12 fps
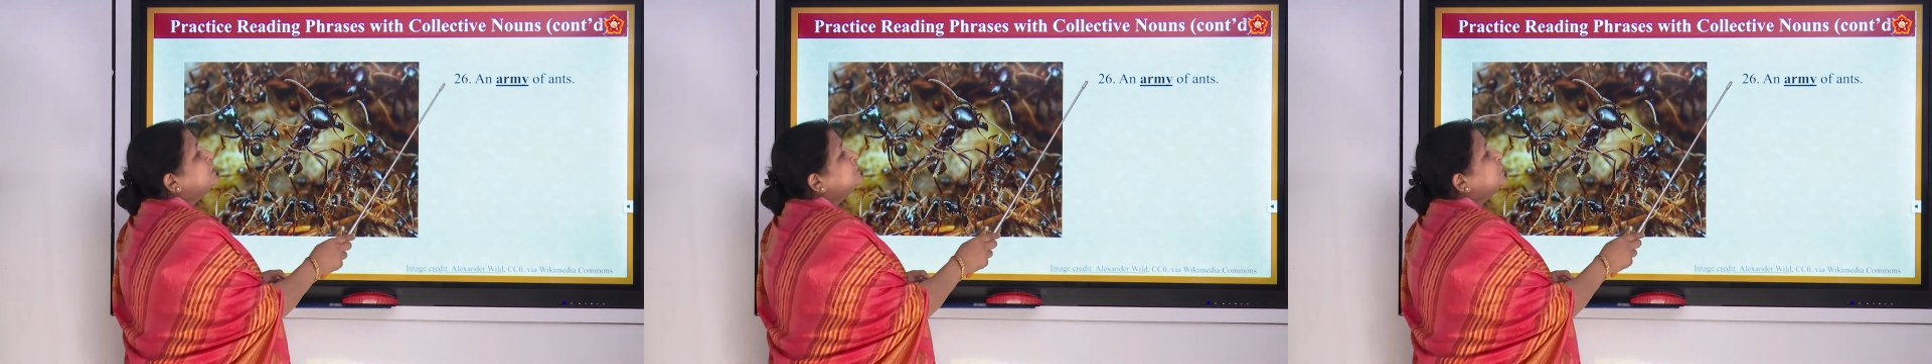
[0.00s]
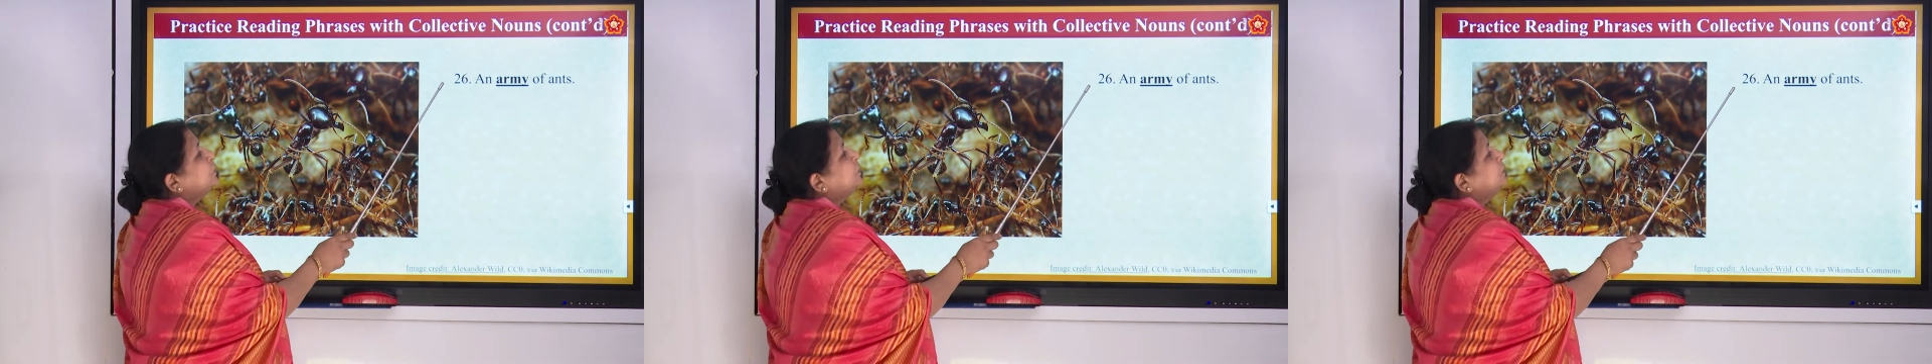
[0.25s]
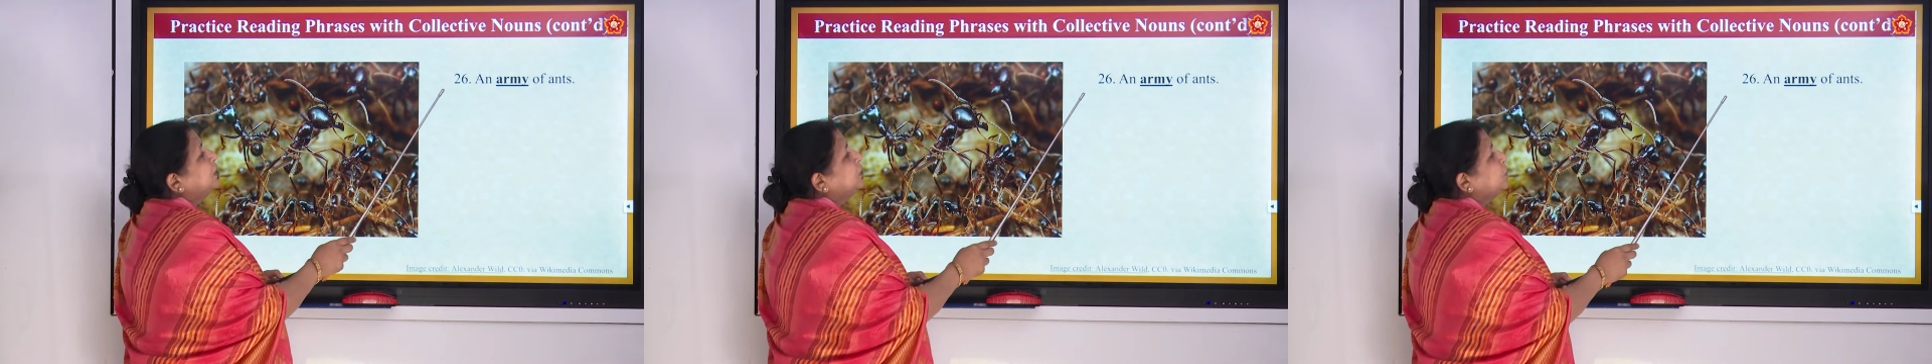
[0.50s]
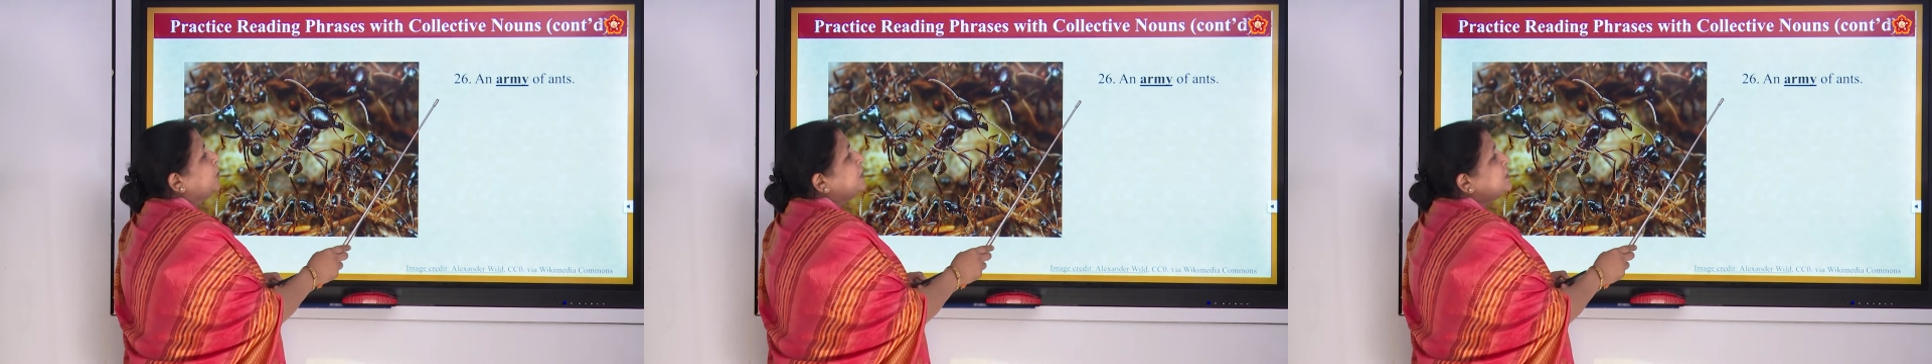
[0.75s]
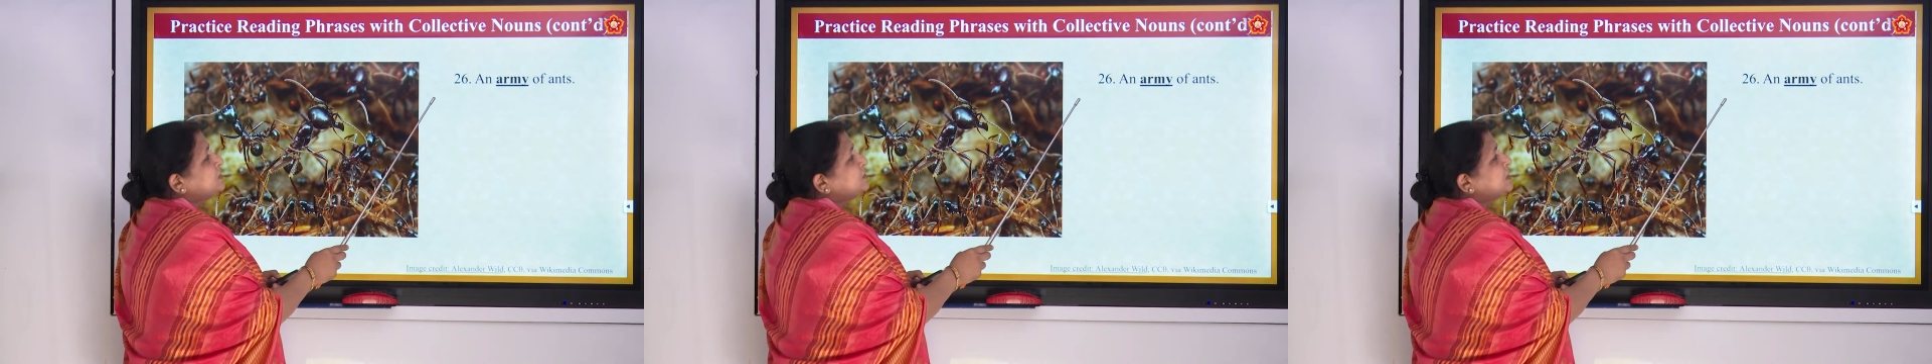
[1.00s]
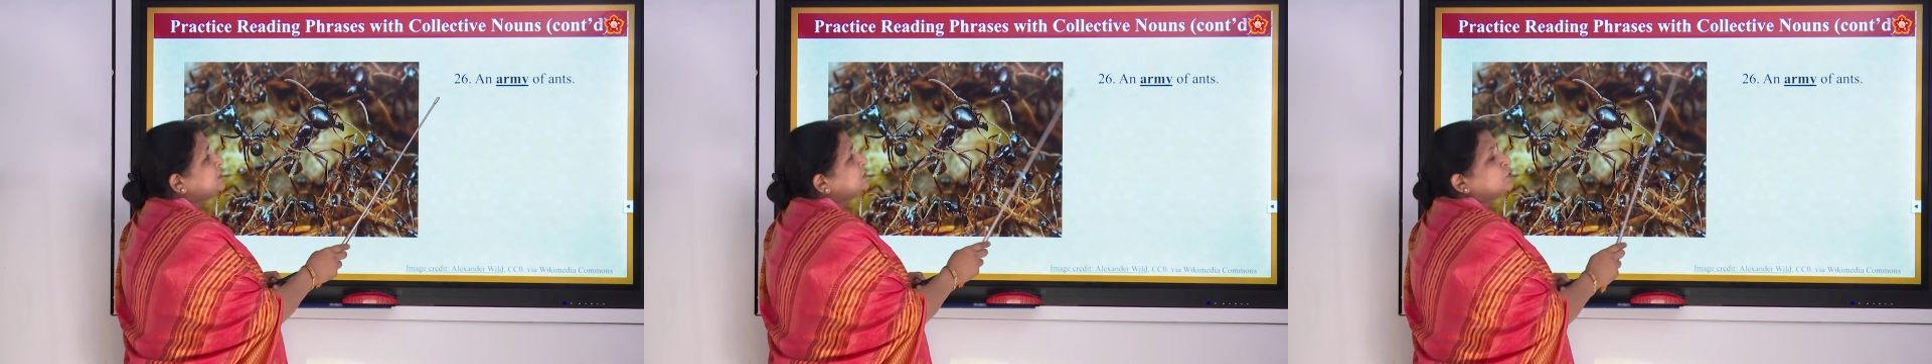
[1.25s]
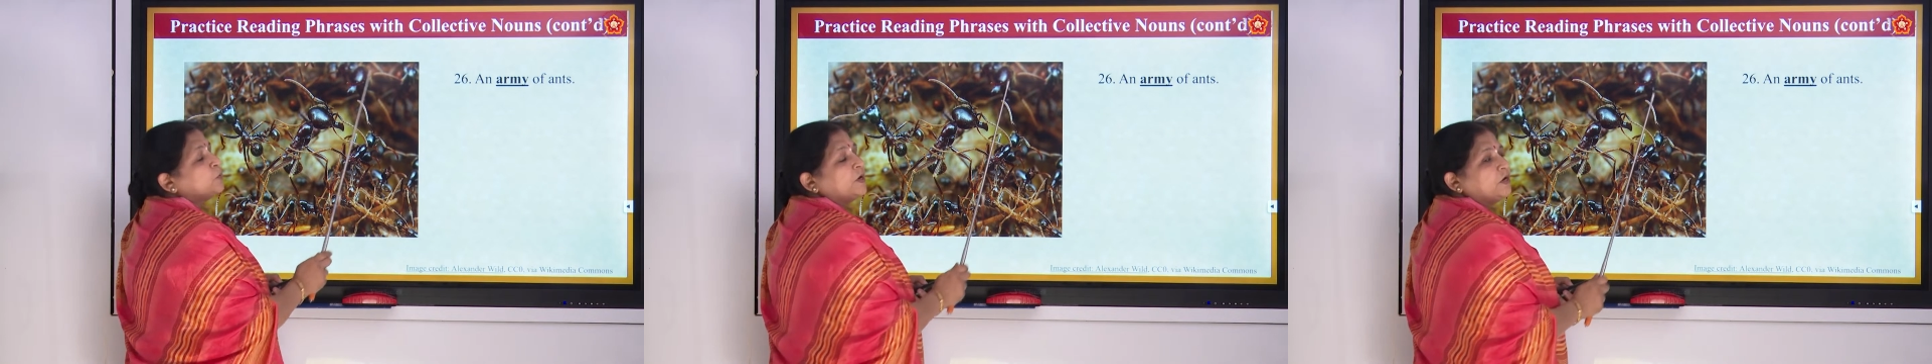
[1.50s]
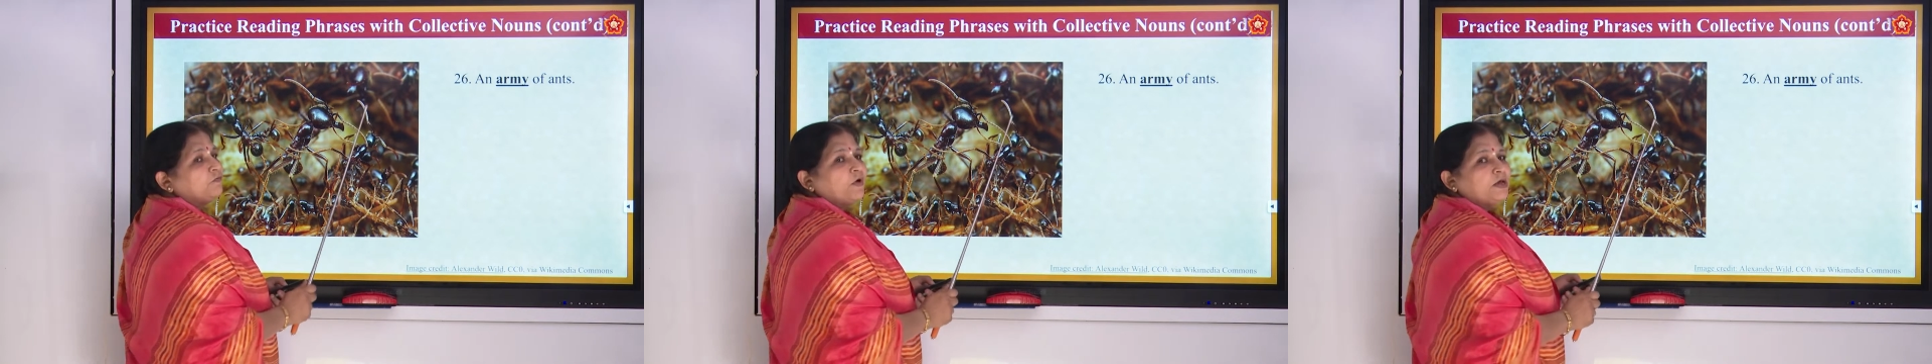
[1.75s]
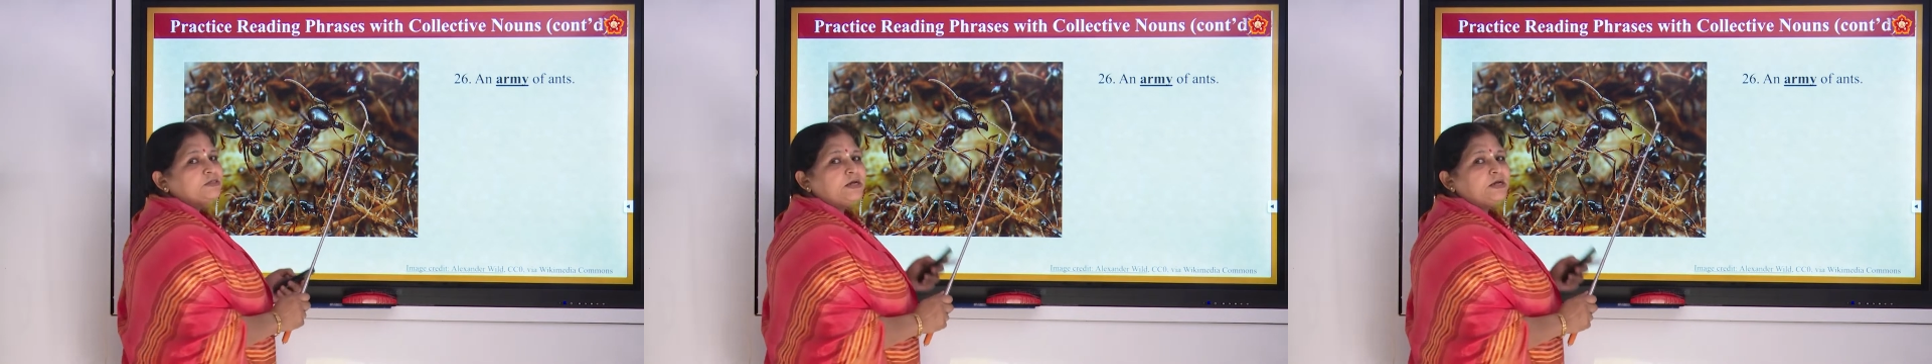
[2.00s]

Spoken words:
So the 25